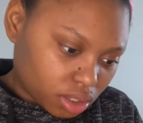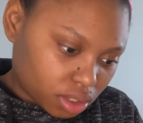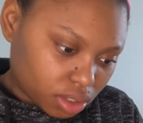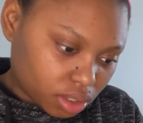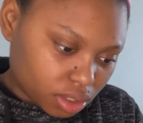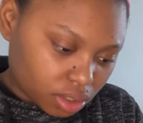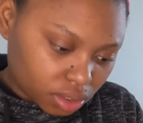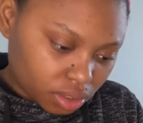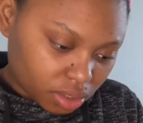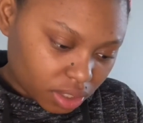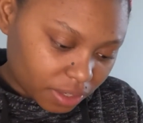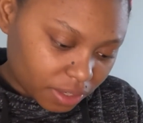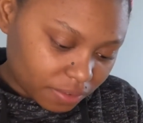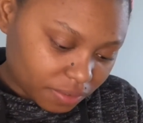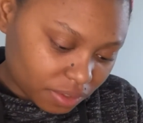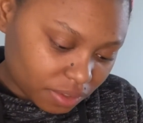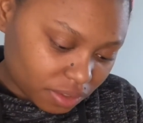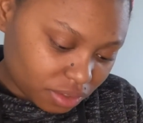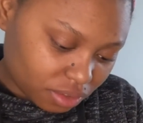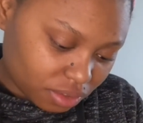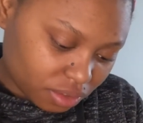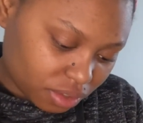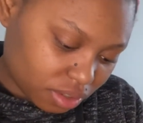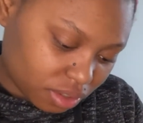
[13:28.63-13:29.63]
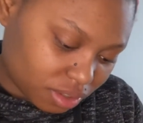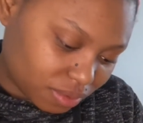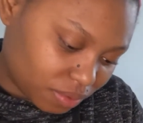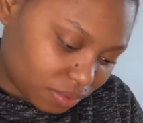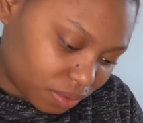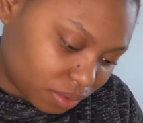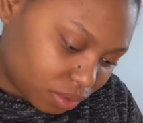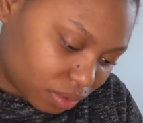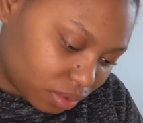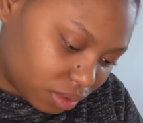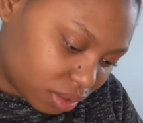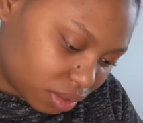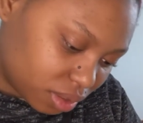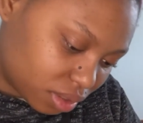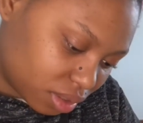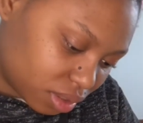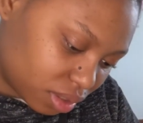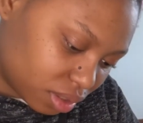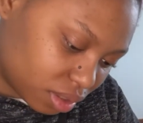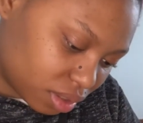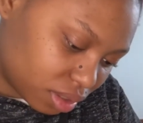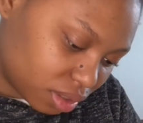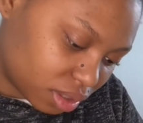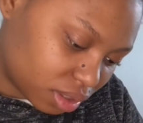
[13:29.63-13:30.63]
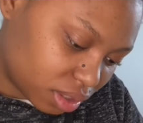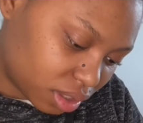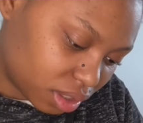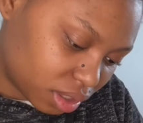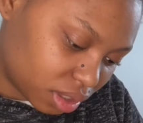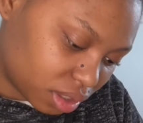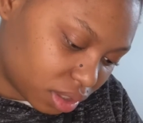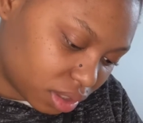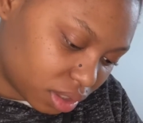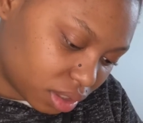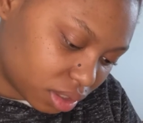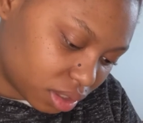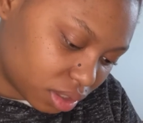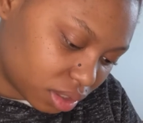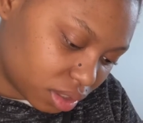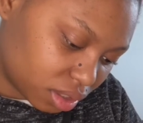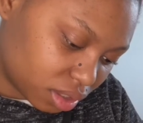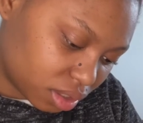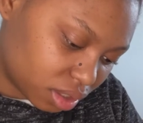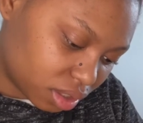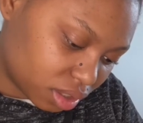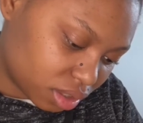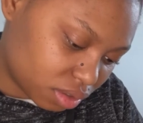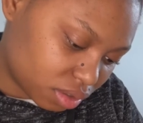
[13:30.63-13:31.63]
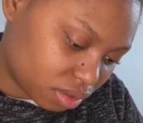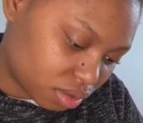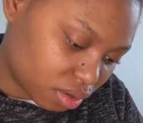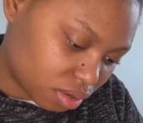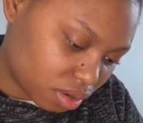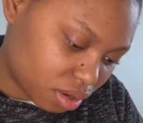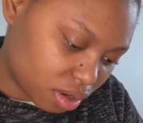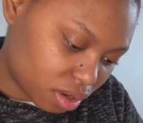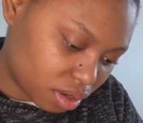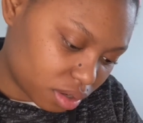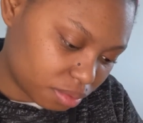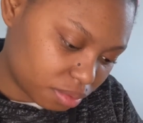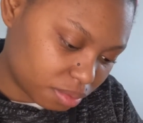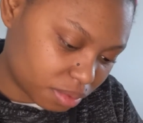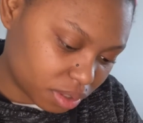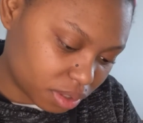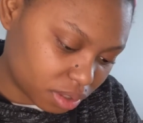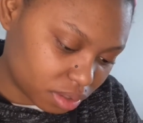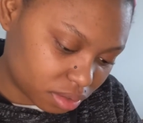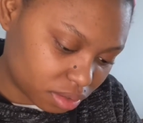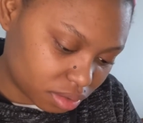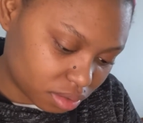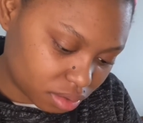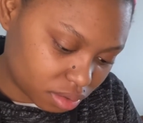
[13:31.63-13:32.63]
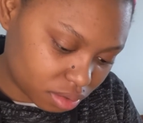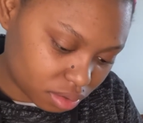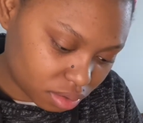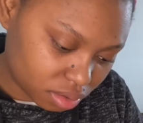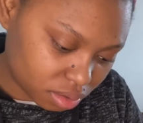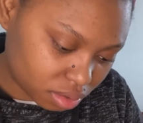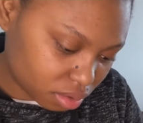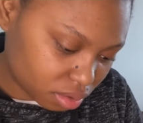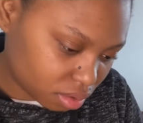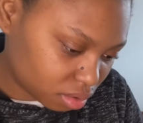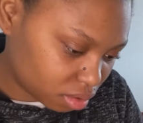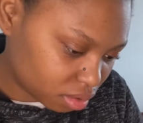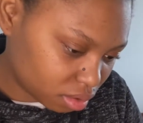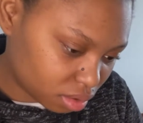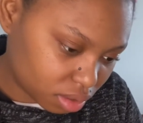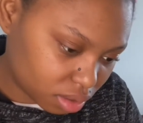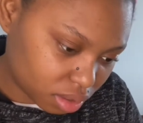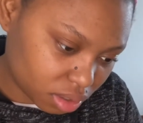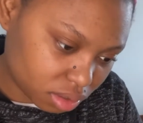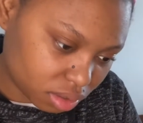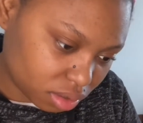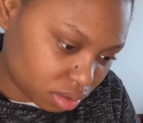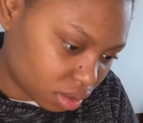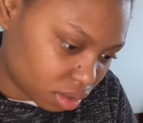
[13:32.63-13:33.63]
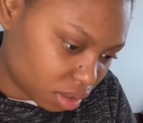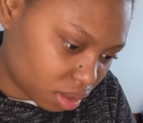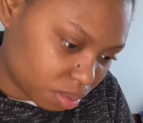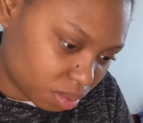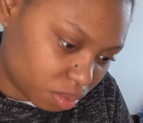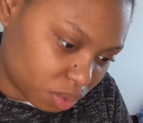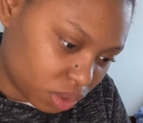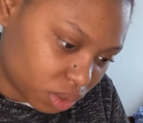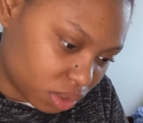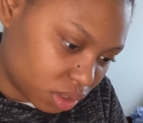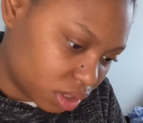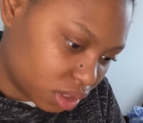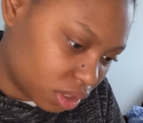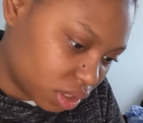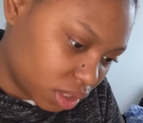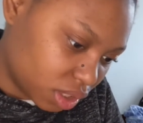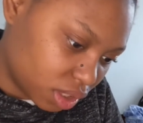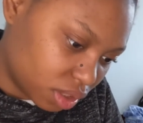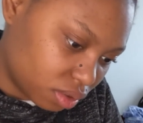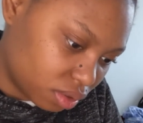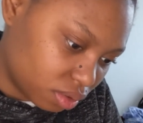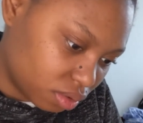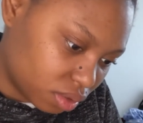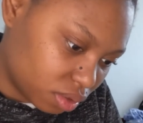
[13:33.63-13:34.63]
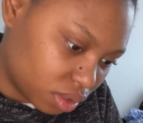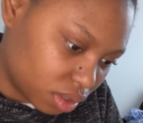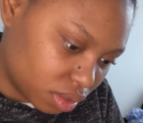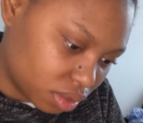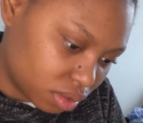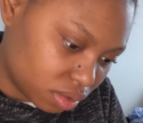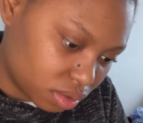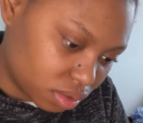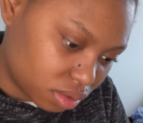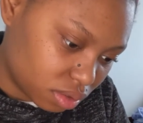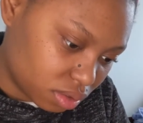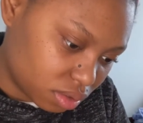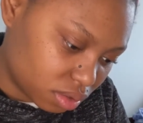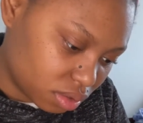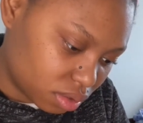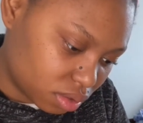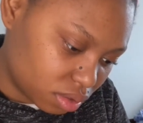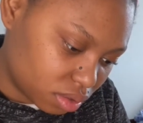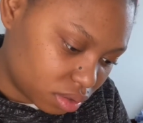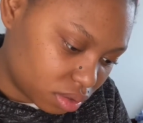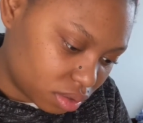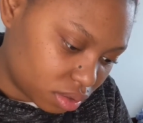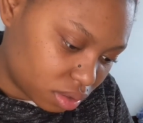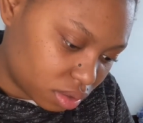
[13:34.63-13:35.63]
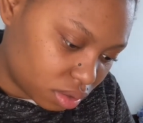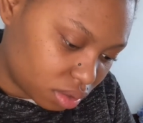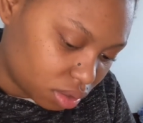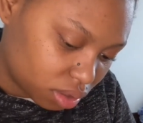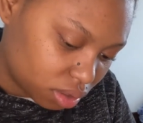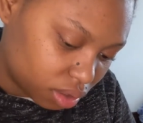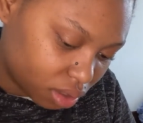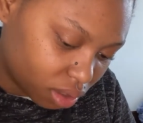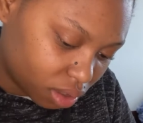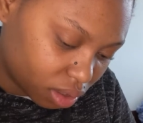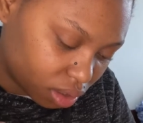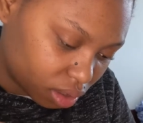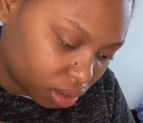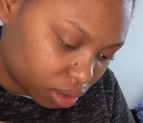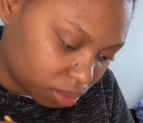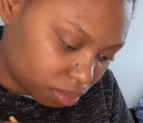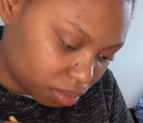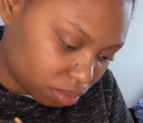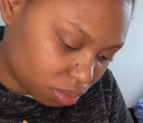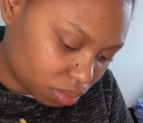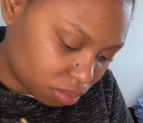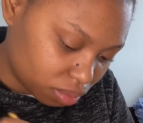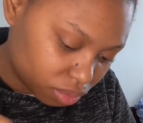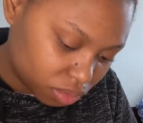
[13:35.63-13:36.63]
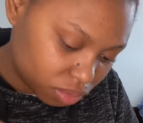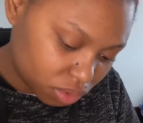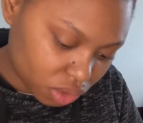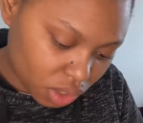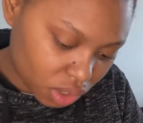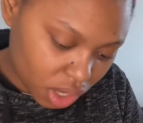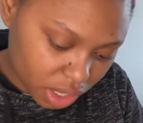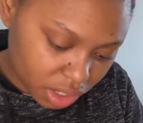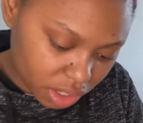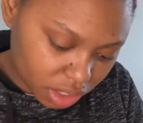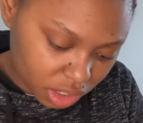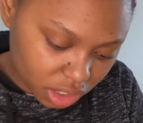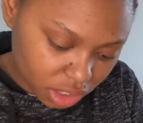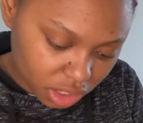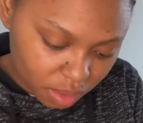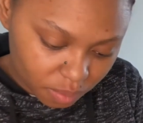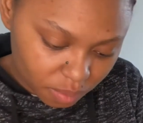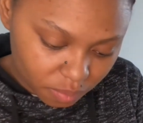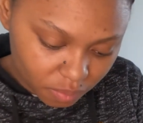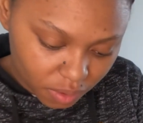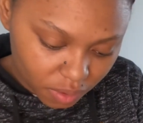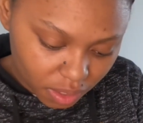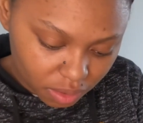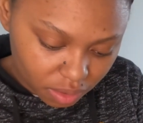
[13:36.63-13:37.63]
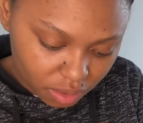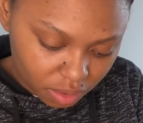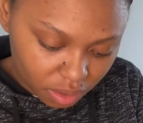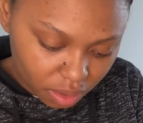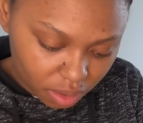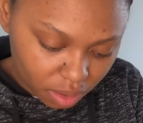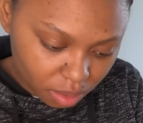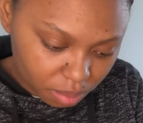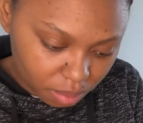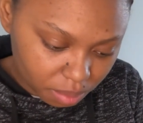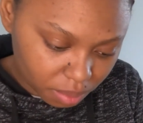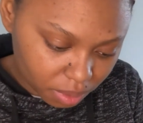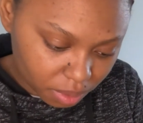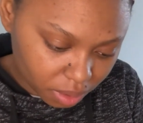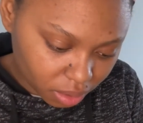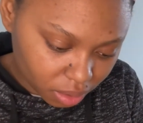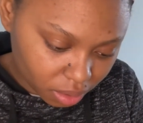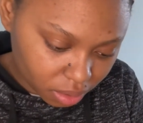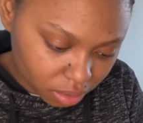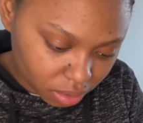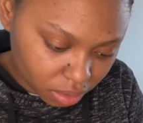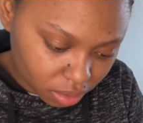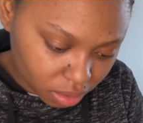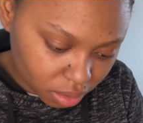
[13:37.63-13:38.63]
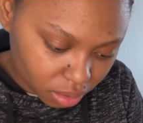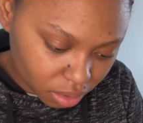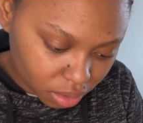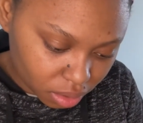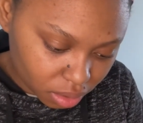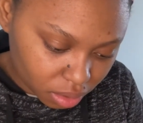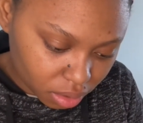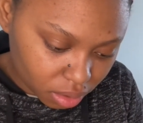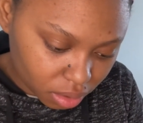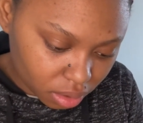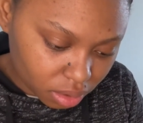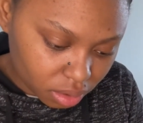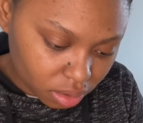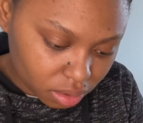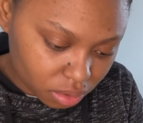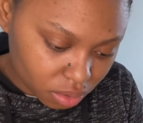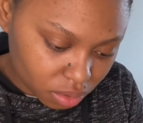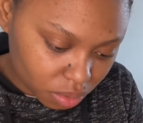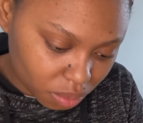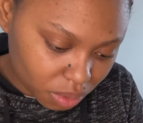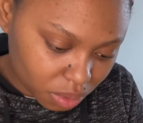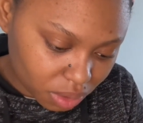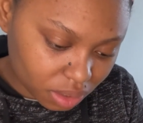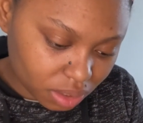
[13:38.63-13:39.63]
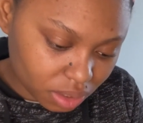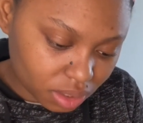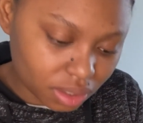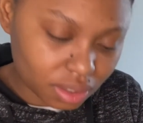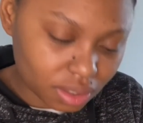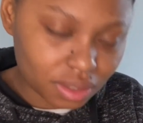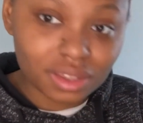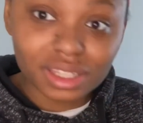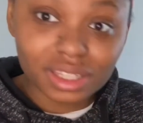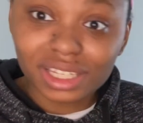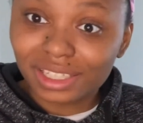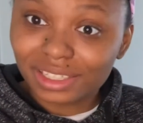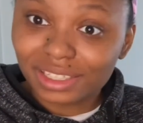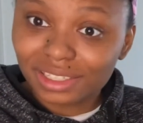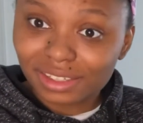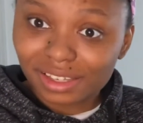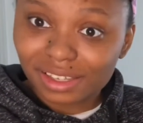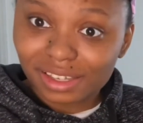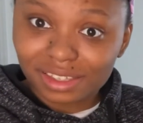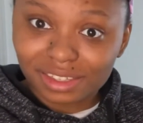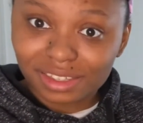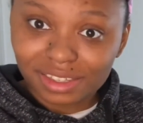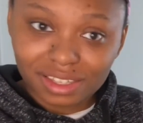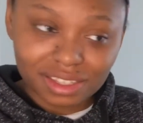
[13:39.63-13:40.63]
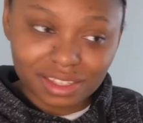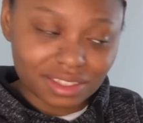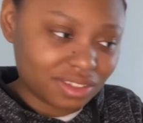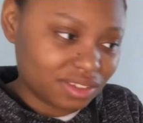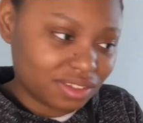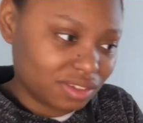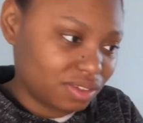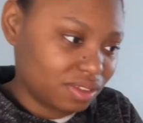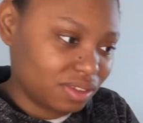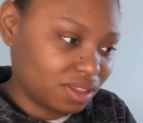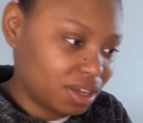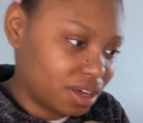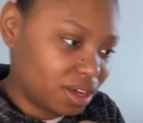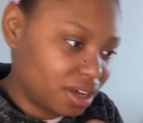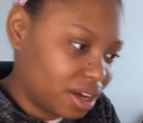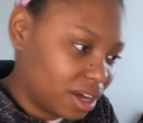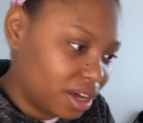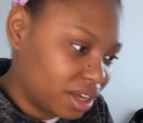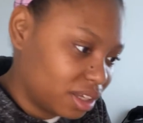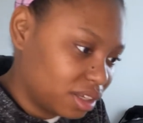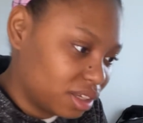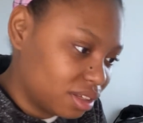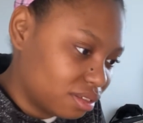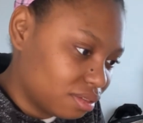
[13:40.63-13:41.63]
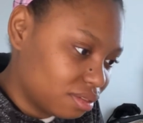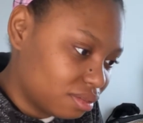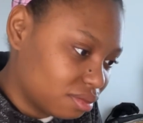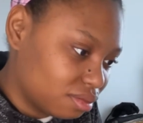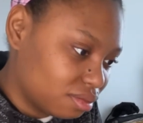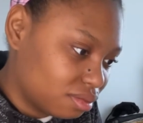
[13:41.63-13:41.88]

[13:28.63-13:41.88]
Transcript: Life is stressful and things are hard, but in time we're gonna get through this. And I'm trying to keep faith up and doing things like this so that I can